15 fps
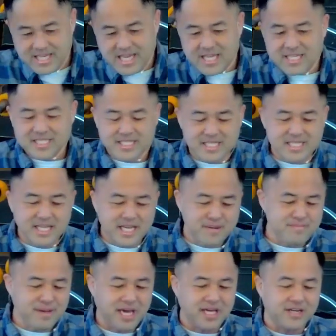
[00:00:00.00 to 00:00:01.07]
And it's just not
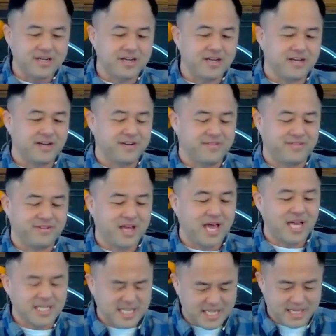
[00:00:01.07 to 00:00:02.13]
a matter of
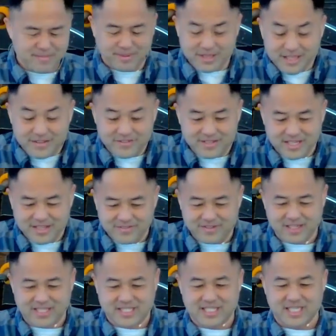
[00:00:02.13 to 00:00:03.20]
acting and believing if
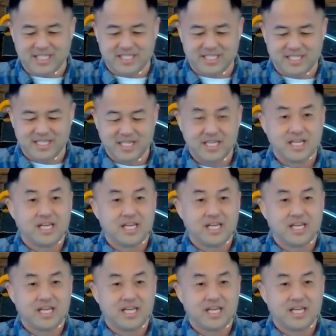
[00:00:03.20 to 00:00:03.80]
He exists.